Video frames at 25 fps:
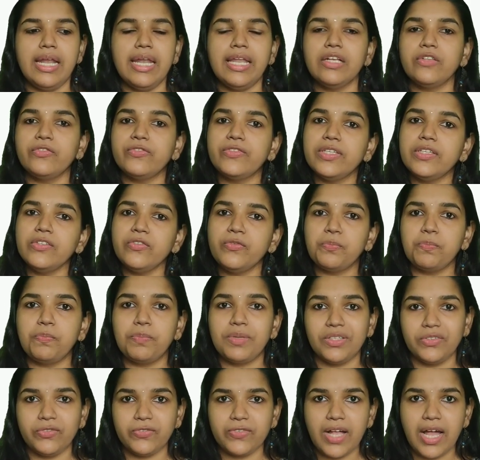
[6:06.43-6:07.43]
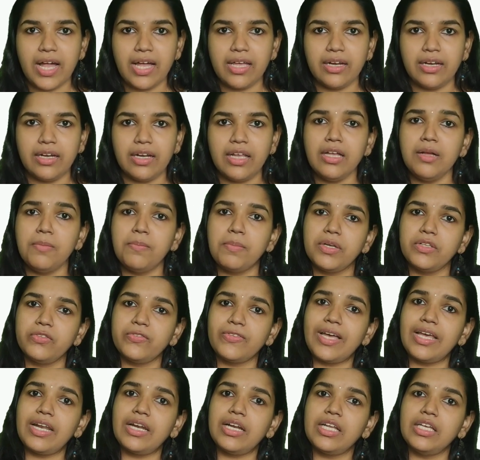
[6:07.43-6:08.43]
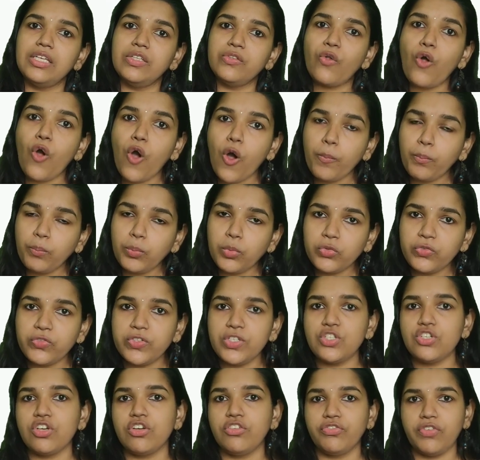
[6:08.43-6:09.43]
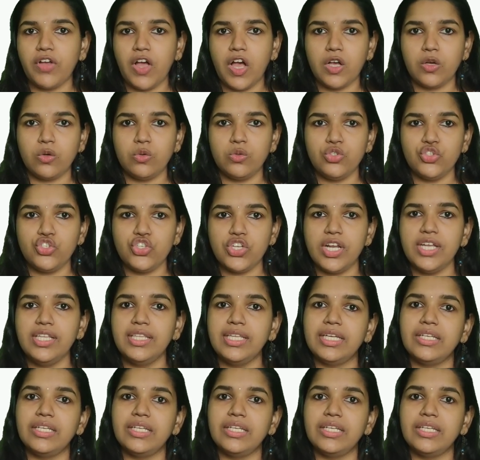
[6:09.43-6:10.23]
Next is Prasarana. Prasarana is opposite of Akunchana.